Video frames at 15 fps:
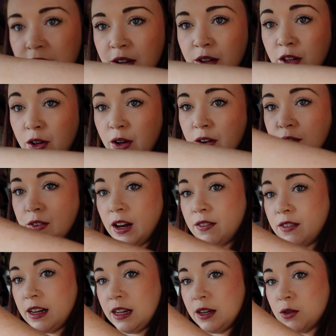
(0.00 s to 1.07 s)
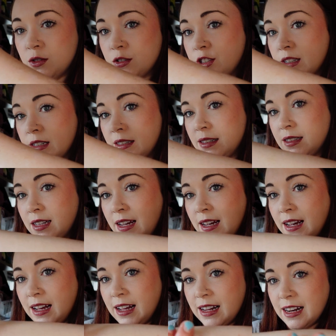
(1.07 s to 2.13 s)
You have lovely, gorgeous,
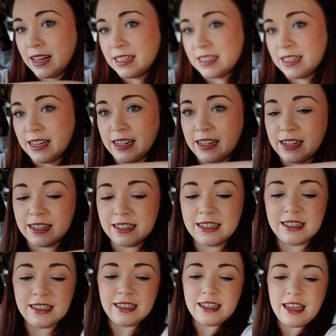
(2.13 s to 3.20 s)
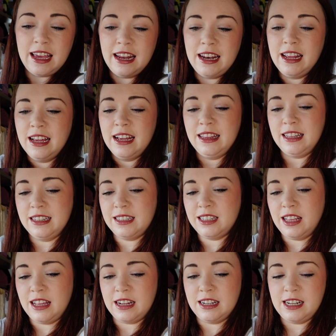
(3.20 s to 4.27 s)
glistening skin. This is
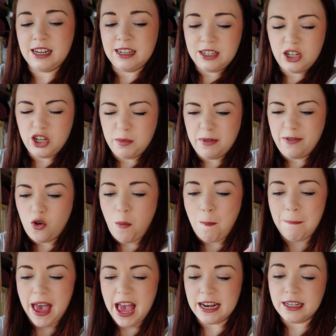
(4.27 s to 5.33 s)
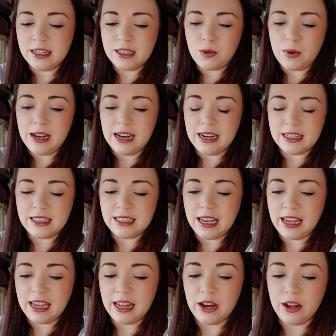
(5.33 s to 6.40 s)
something I tend to do before bed, so I let it
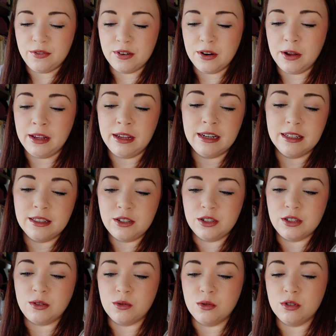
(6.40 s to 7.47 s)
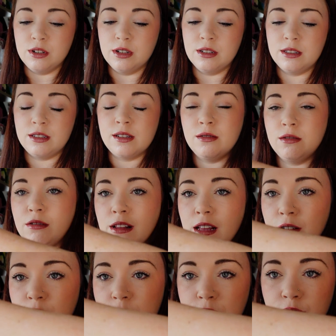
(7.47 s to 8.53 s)
sink in overnight and it's just gorgeous. Oh, that
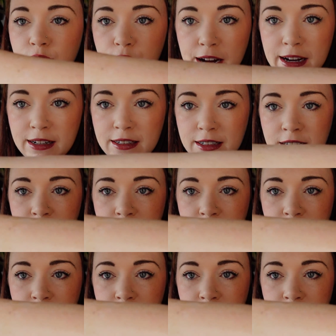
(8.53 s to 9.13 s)
looks great.